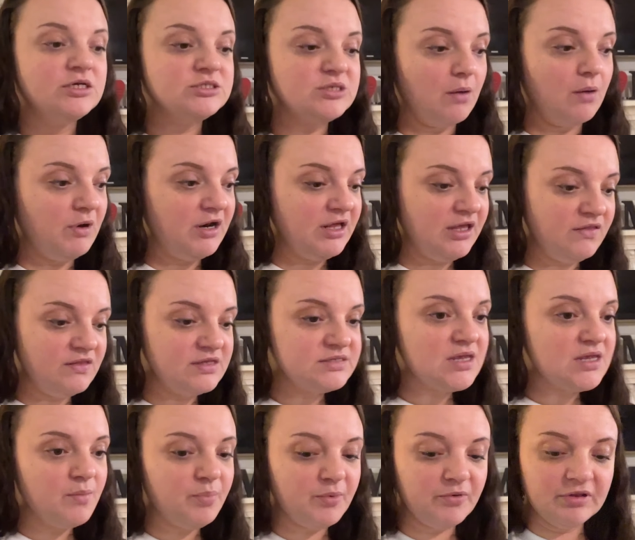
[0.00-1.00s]
So I'm going to get
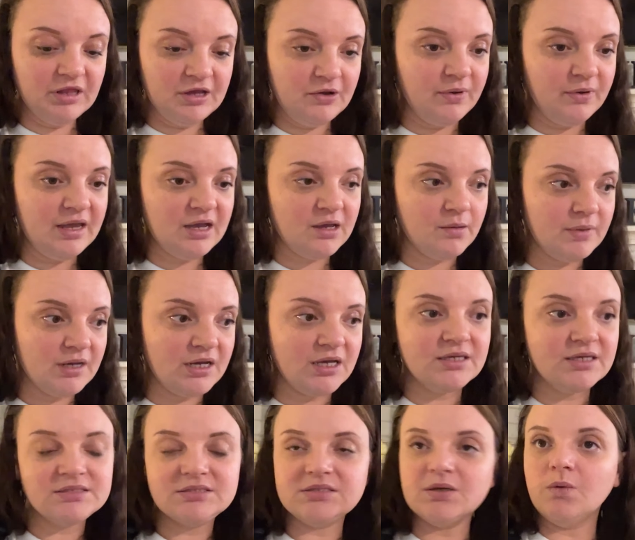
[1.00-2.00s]
this up really quick
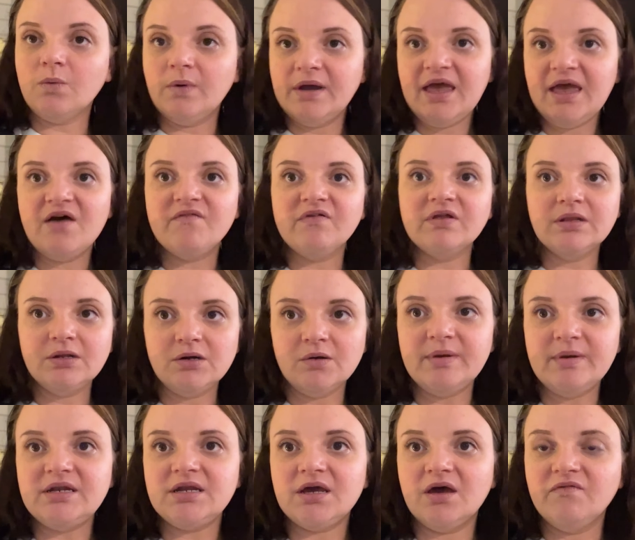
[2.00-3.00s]
because we have a little
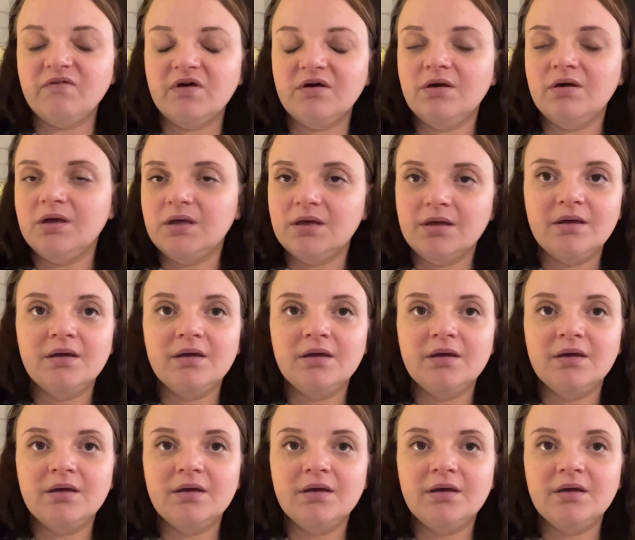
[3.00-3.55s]
bit of a